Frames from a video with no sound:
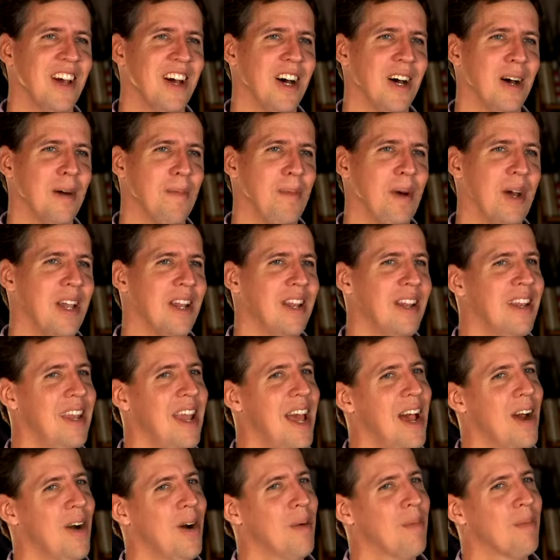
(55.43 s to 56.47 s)
Uh, but
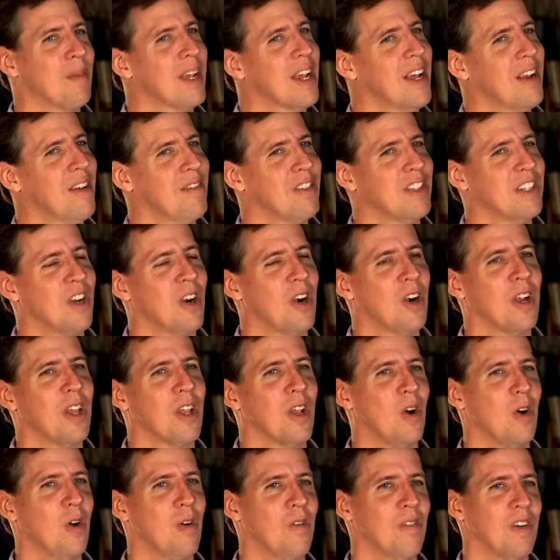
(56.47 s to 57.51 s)
now I'm kind of
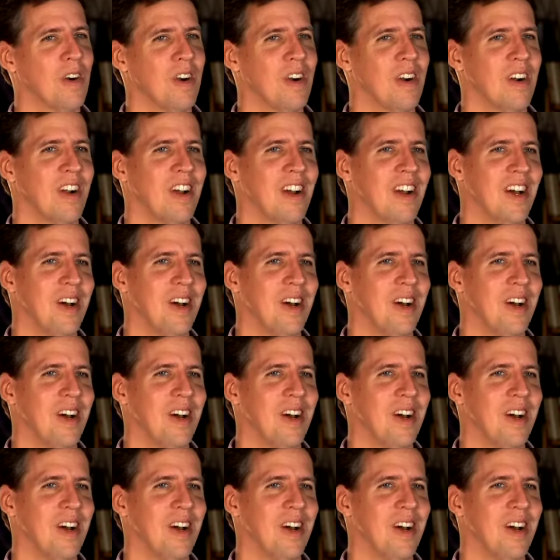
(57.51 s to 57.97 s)
starting over.